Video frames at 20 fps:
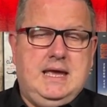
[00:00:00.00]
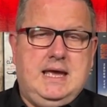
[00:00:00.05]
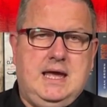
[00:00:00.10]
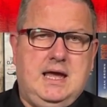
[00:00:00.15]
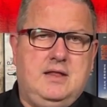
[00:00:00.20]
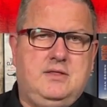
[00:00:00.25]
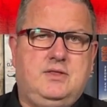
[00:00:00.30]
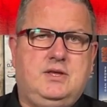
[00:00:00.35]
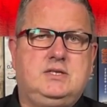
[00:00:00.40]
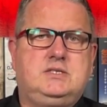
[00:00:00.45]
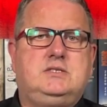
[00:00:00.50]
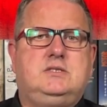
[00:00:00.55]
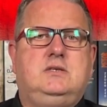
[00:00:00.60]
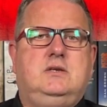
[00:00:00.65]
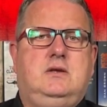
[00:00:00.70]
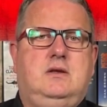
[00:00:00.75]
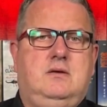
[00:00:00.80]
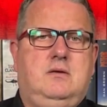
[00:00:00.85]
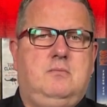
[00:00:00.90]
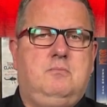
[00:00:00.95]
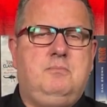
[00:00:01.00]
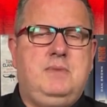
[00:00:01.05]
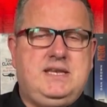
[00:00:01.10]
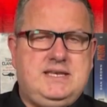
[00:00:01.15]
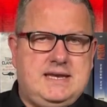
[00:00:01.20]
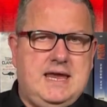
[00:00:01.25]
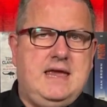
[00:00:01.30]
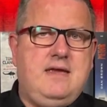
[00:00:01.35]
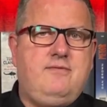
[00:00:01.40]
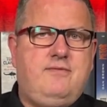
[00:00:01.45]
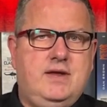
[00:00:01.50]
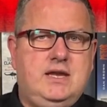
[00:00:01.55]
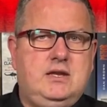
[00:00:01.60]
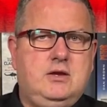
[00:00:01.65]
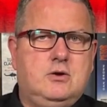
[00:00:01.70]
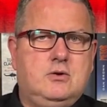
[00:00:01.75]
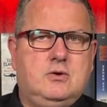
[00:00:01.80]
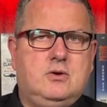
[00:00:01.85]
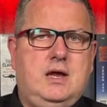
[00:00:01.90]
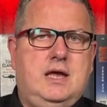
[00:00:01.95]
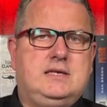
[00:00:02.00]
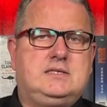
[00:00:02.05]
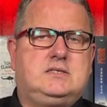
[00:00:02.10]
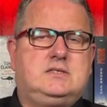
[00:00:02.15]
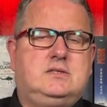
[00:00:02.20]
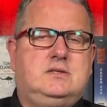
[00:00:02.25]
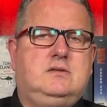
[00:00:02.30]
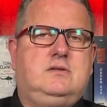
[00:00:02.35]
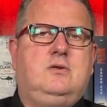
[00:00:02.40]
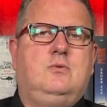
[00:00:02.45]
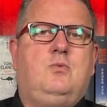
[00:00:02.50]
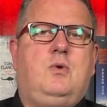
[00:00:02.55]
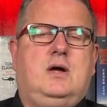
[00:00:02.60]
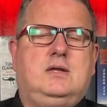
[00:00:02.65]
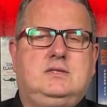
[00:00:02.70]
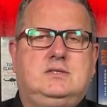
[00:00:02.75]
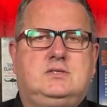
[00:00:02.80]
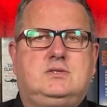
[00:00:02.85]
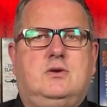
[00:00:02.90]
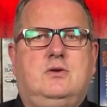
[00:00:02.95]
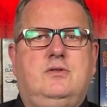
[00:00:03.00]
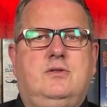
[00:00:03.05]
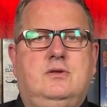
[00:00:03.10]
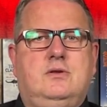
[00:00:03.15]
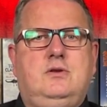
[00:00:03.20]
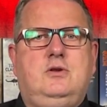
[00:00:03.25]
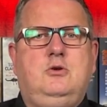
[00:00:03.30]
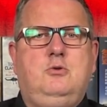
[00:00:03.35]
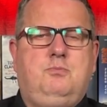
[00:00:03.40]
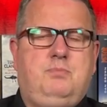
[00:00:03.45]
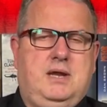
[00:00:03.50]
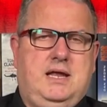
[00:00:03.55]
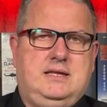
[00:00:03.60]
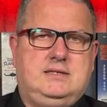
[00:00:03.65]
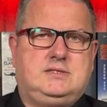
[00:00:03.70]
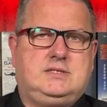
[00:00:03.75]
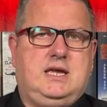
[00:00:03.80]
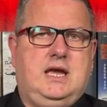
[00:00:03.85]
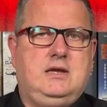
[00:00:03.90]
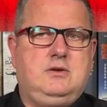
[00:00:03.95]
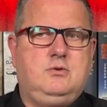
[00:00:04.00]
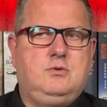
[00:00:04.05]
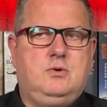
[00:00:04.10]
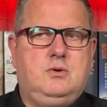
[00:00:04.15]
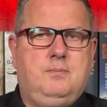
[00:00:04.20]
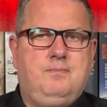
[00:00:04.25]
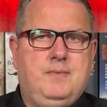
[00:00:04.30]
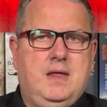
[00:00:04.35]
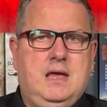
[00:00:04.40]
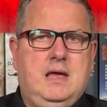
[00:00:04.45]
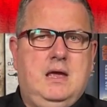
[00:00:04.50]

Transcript: And this midday video, as the ones on the new plan schedule,